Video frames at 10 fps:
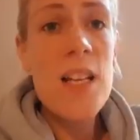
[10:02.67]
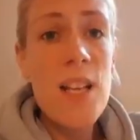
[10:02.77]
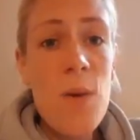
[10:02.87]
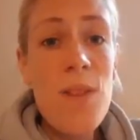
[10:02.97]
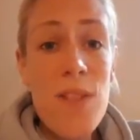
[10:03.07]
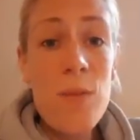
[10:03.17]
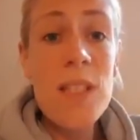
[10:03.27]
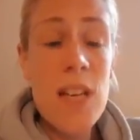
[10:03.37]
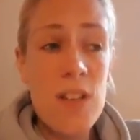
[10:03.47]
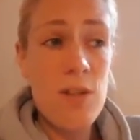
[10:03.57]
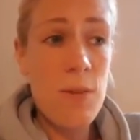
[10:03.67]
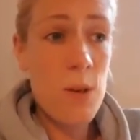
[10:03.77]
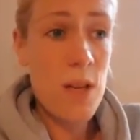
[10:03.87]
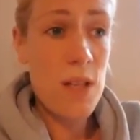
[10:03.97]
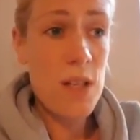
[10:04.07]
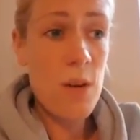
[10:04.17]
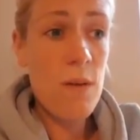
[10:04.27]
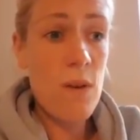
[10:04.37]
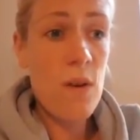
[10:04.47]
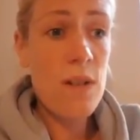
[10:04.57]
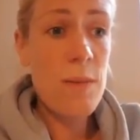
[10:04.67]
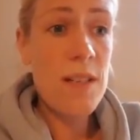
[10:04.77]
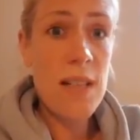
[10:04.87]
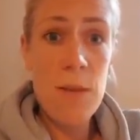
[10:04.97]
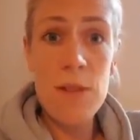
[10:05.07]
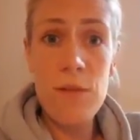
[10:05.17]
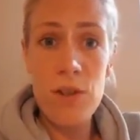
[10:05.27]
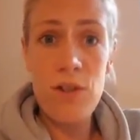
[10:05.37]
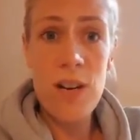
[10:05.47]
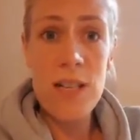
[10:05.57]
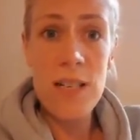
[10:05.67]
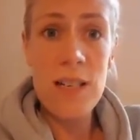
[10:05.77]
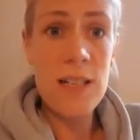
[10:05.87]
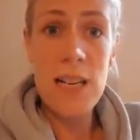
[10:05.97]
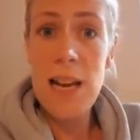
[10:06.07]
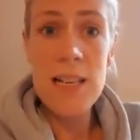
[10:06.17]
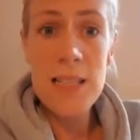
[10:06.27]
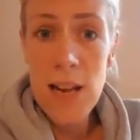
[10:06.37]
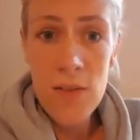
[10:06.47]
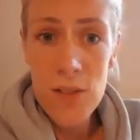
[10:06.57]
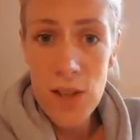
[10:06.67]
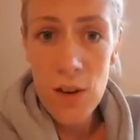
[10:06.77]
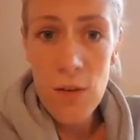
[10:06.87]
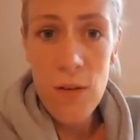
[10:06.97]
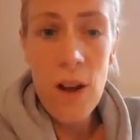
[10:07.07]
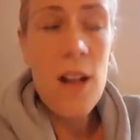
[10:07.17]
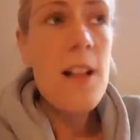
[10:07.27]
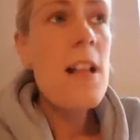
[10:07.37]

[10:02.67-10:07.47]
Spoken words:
So then there was tension between the two of us because I was frustrated because he'd let her stay on the sofa.